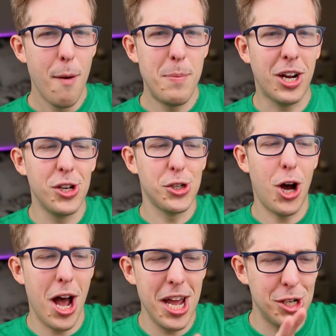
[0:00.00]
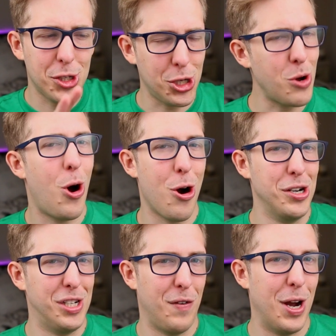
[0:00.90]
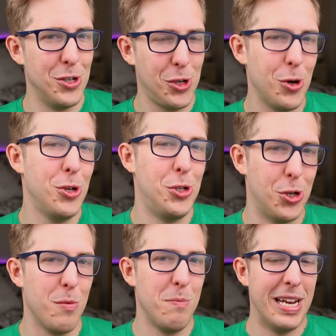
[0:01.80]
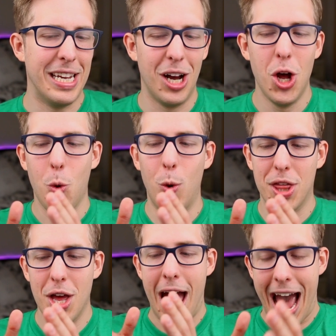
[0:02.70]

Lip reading: because it is so hard to find good German media with